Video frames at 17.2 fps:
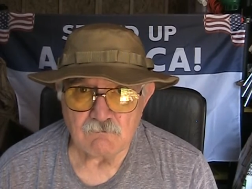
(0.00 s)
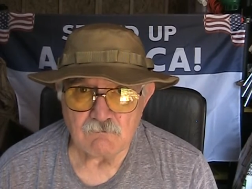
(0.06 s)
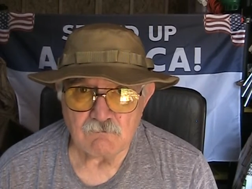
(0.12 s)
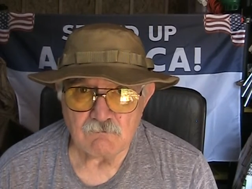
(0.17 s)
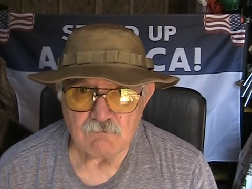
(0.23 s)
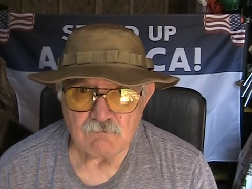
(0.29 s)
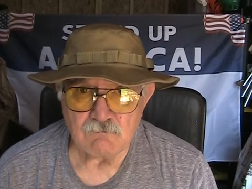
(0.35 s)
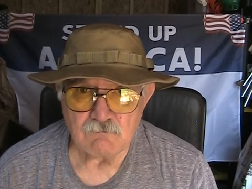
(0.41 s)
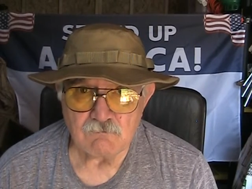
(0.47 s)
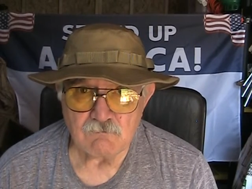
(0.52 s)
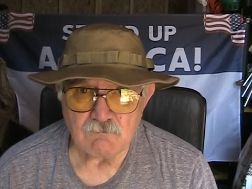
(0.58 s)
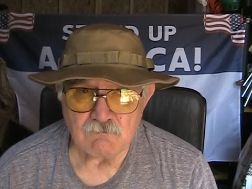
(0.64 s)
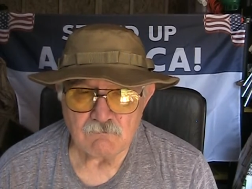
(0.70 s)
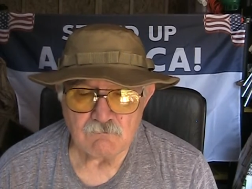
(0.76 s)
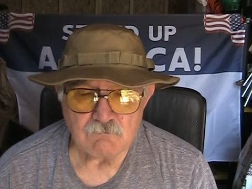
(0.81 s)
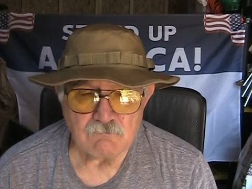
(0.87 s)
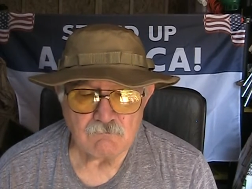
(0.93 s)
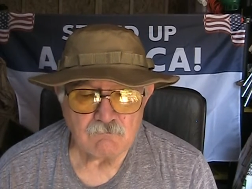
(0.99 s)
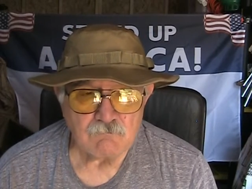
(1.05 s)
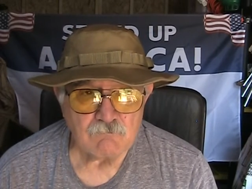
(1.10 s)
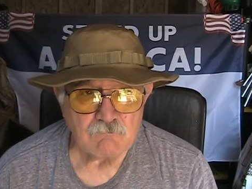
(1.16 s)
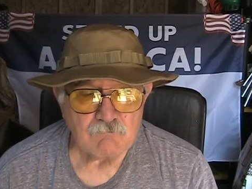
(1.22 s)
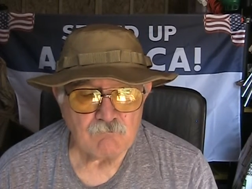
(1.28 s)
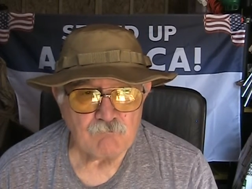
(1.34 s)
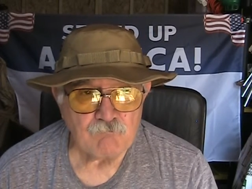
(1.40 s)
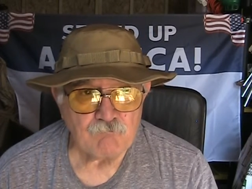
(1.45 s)

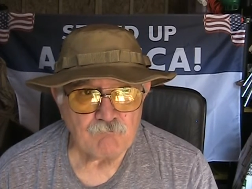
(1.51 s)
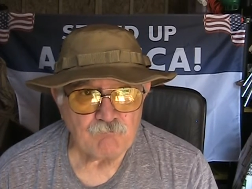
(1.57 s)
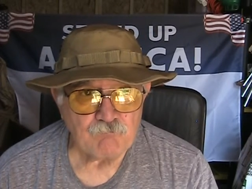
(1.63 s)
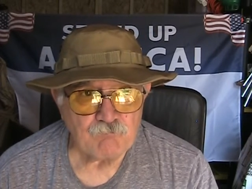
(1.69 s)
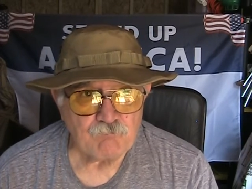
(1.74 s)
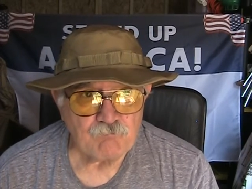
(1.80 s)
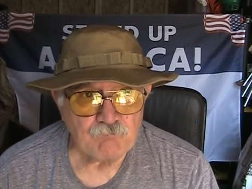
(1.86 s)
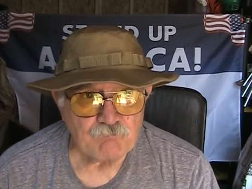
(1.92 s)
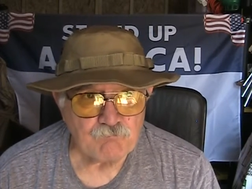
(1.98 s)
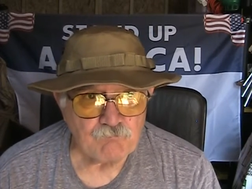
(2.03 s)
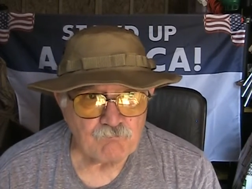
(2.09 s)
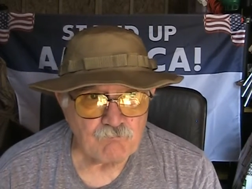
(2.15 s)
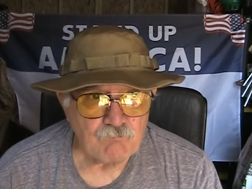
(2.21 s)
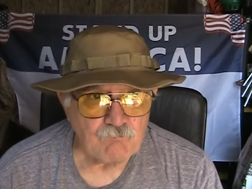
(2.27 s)
(silence)